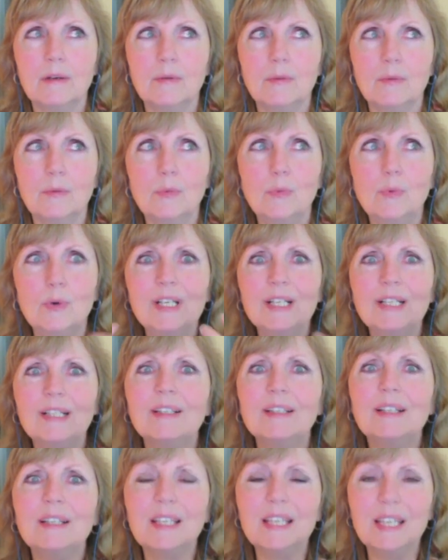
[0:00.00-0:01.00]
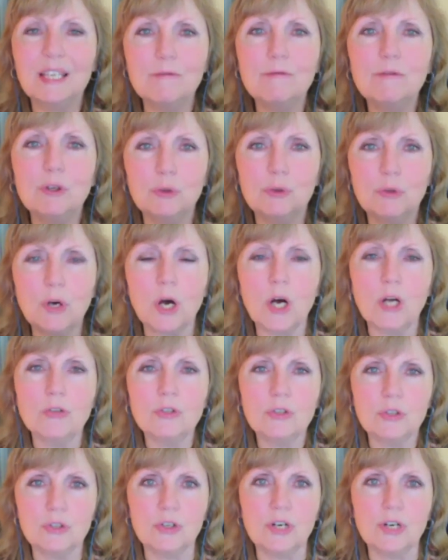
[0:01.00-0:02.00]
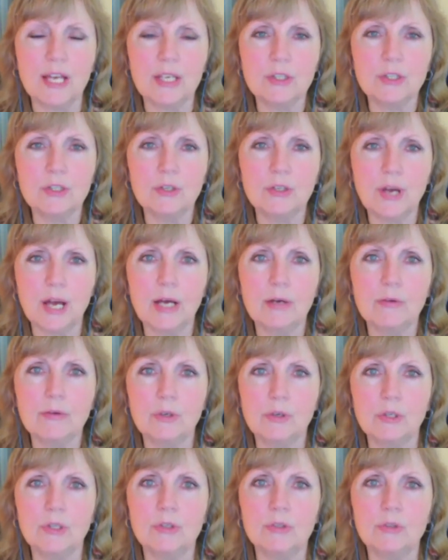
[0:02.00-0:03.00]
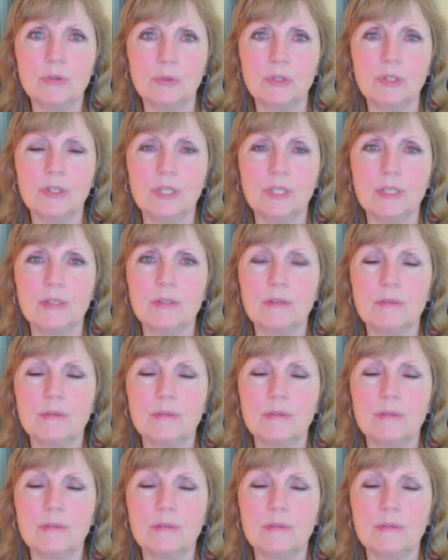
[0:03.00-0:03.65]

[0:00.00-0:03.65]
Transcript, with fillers: will give you the answer as to how you can sort this.